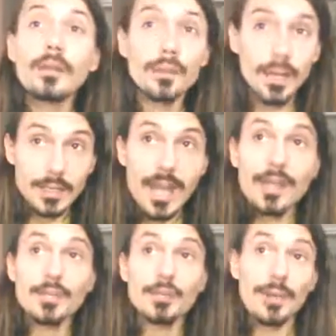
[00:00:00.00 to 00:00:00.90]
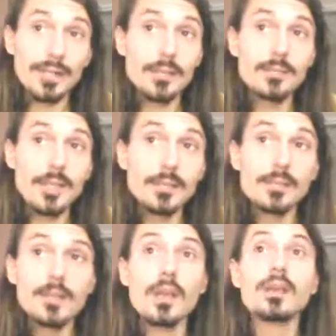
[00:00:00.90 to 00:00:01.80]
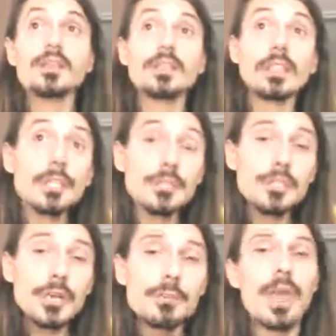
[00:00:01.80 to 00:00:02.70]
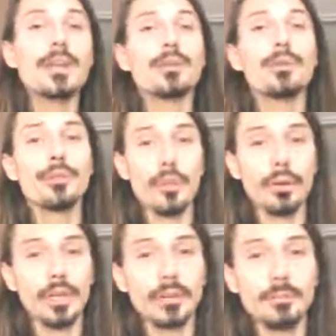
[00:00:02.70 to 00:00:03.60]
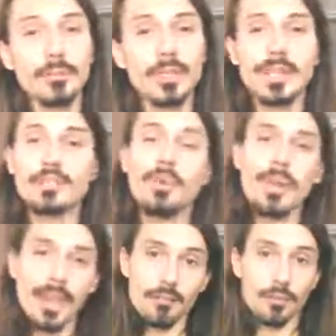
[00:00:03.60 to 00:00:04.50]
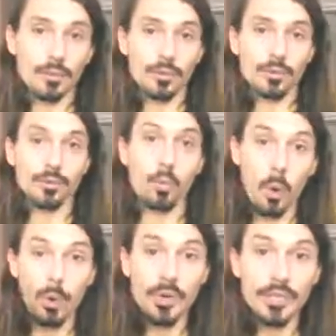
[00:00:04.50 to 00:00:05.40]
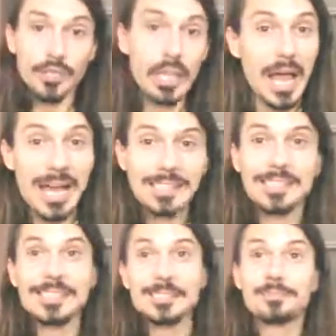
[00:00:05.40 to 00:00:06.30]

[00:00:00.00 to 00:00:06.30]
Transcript: It has aggressiveness, leadership, and authority. So that's why they have the warrior class.